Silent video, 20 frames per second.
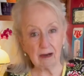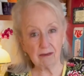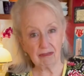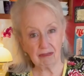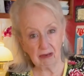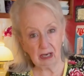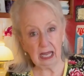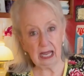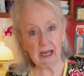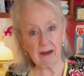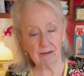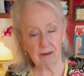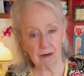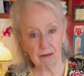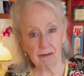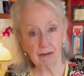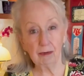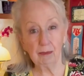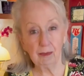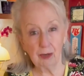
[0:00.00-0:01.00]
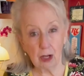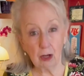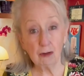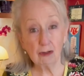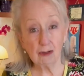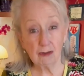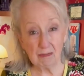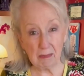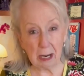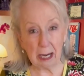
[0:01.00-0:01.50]
flavor from
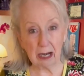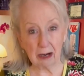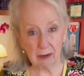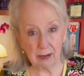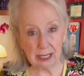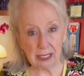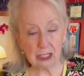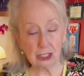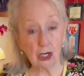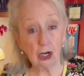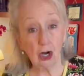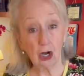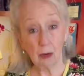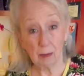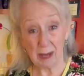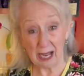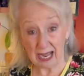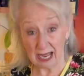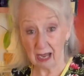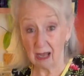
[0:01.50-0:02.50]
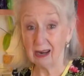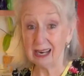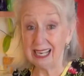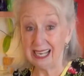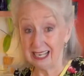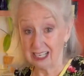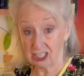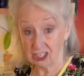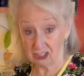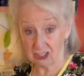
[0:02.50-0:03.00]
those berries come out
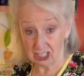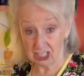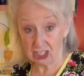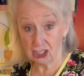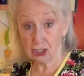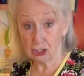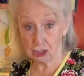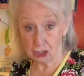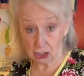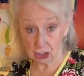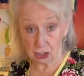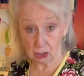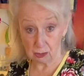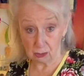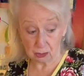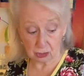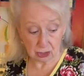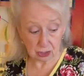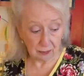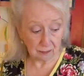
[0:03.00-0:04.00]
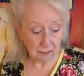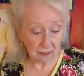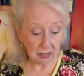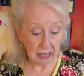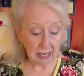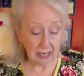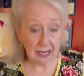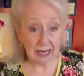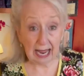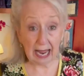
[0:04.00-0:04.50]
into this juice.
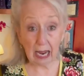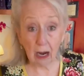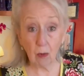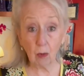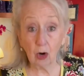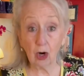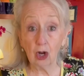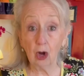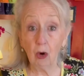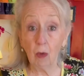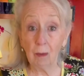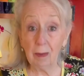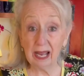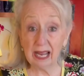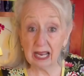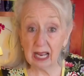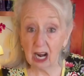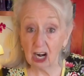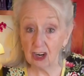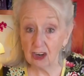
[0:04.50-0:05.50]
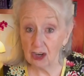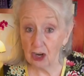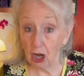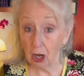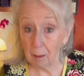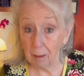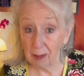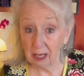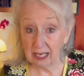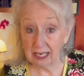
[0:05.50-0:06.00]
Now we're going to make our
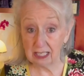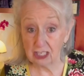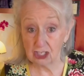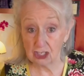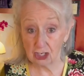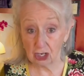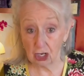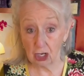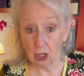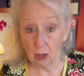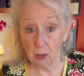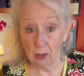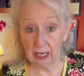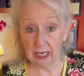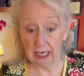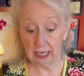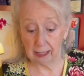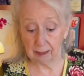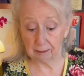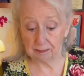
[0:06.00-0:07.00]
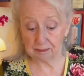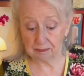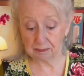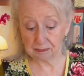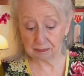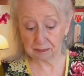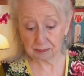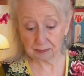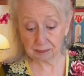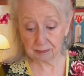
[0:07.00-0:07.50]
dumplings to go in it.
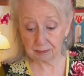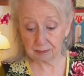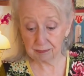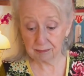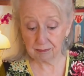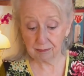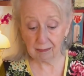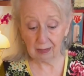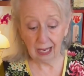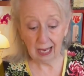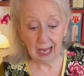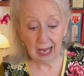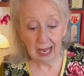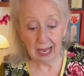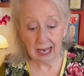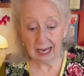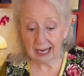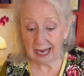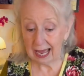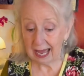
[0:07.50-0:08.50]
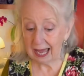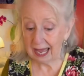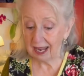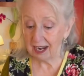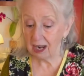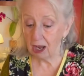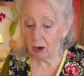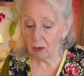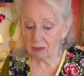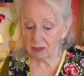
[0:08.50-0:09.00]
Now, I
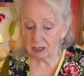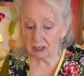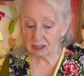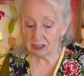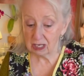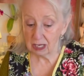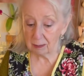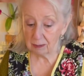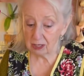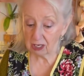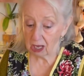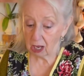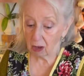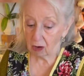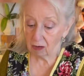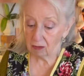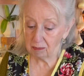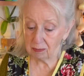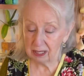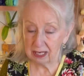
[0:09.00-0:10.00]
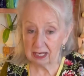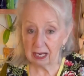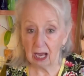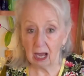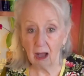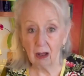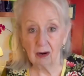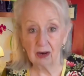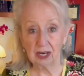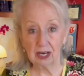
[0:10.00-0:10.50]
know that some of y'all have been
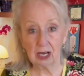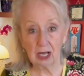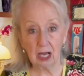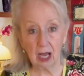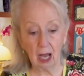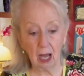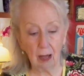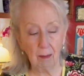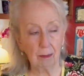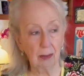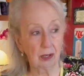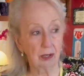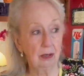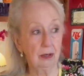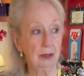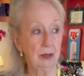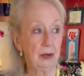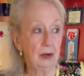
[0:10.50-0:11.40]
calling a cobbler